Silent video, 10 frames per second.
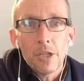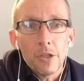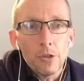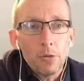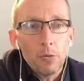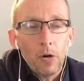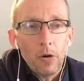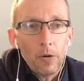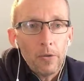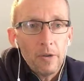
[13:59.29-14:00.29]
you
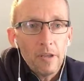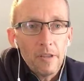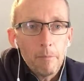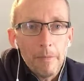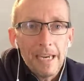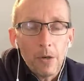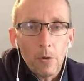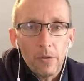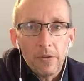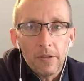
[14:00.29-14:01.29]
are the
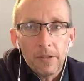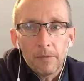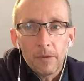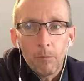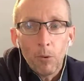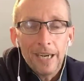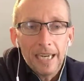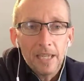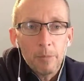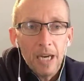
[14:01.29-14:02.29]
maker, the brand